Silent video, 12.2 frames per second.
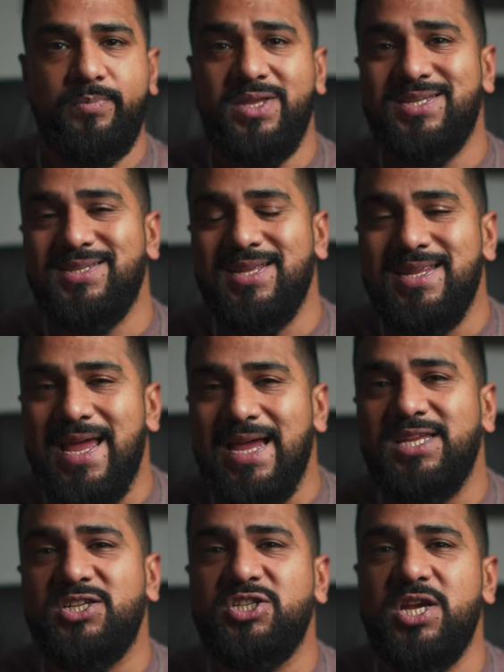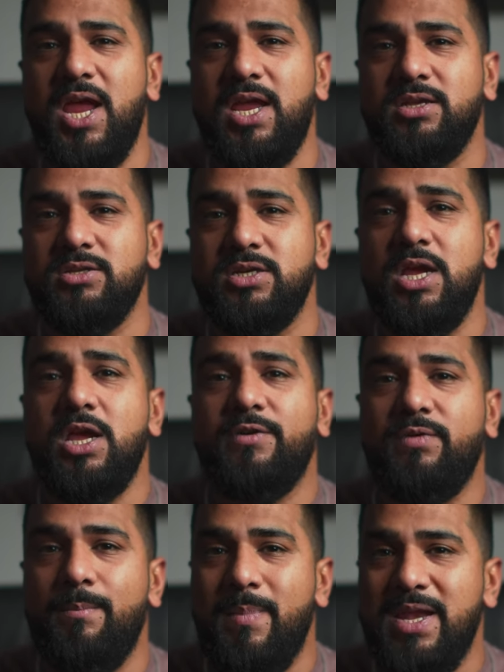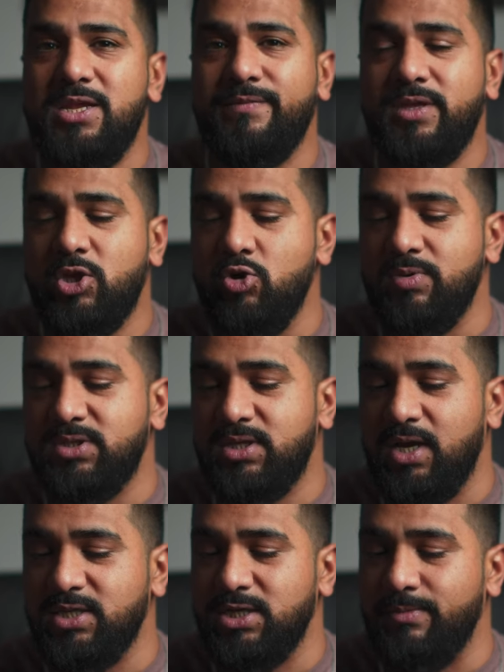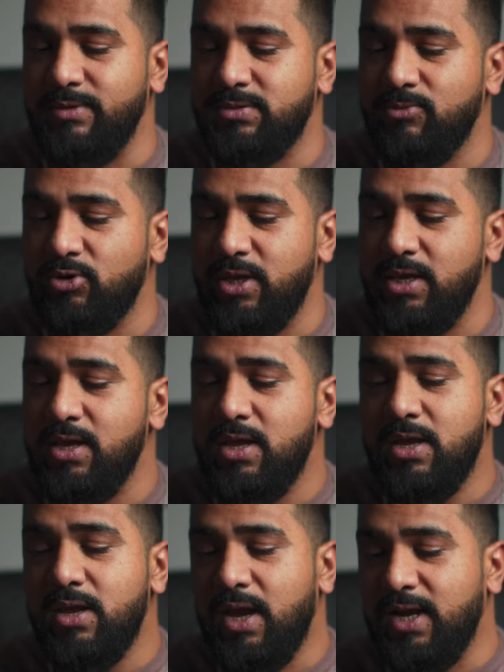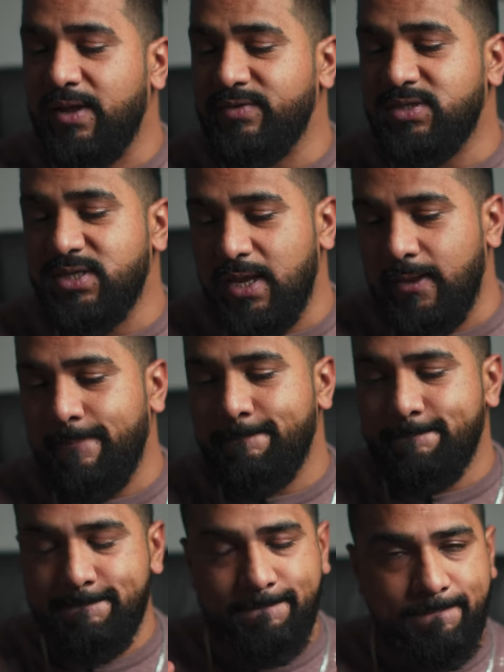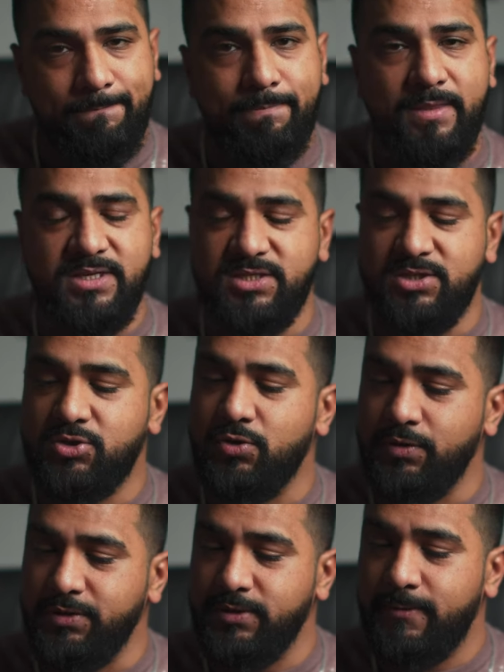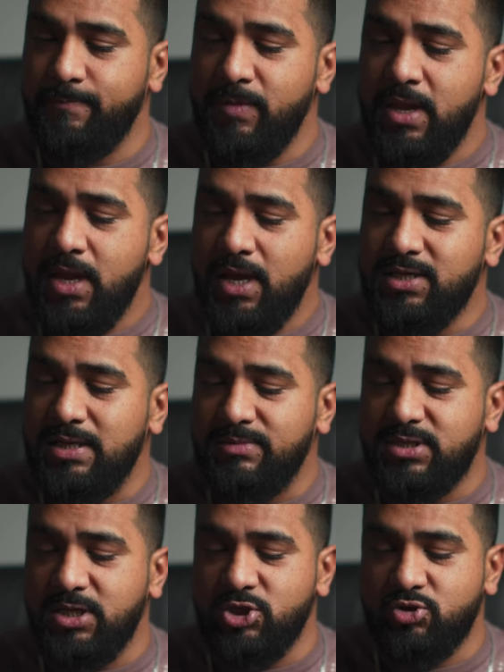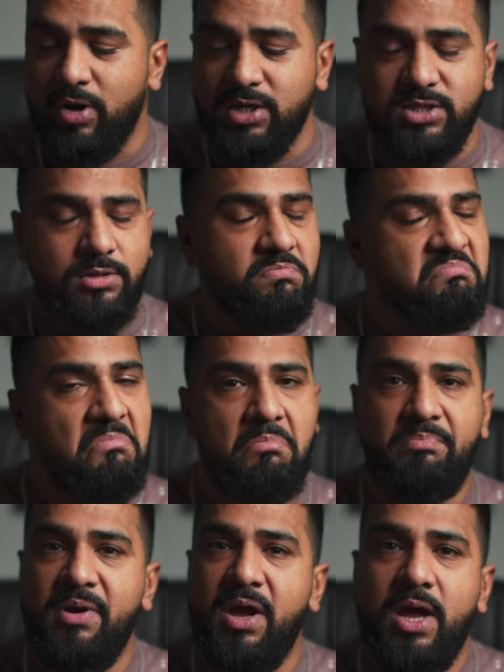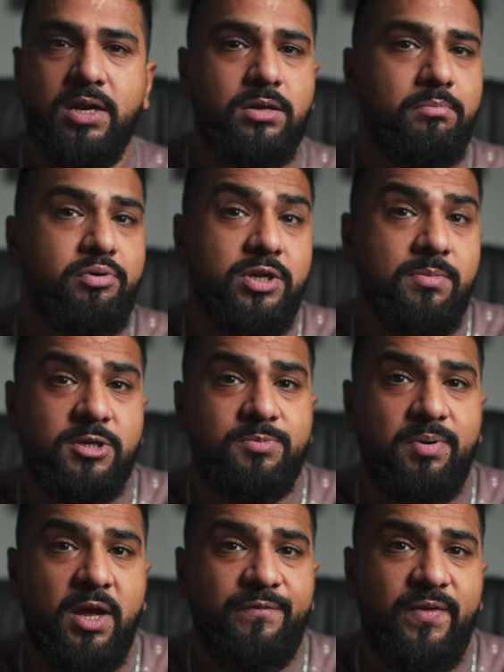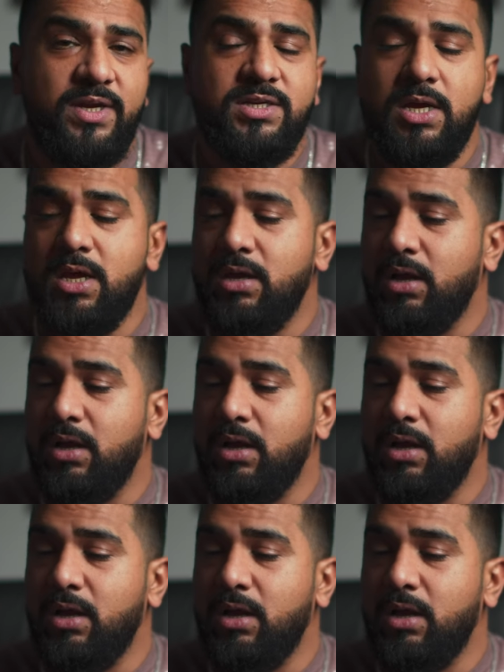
This is a nice change from many of the Cuban cigars that I've been smoking and I have to say, this is good. In terms of construction, burn pretty much perfect.